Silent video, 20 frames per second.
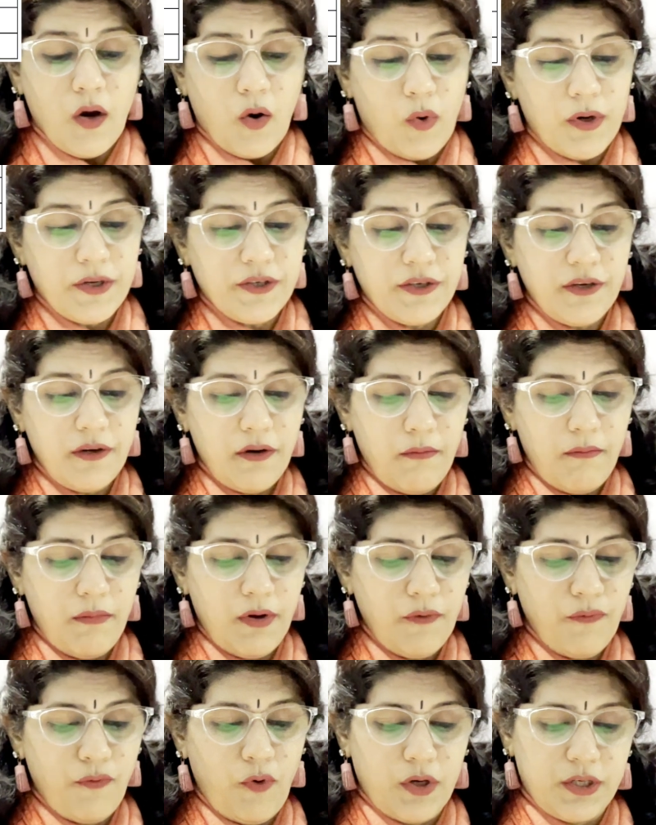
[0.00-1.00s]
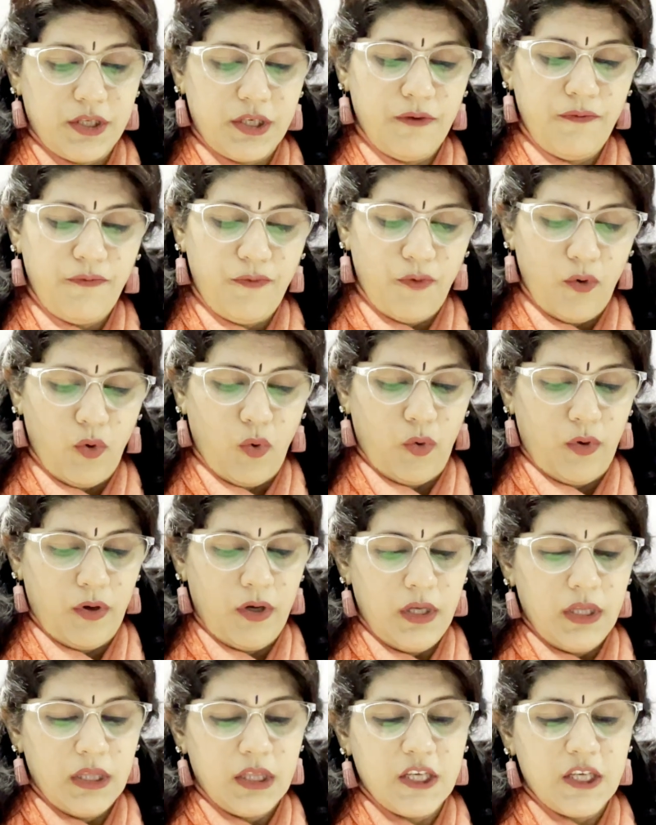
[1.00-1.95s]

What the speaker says: Question number 44.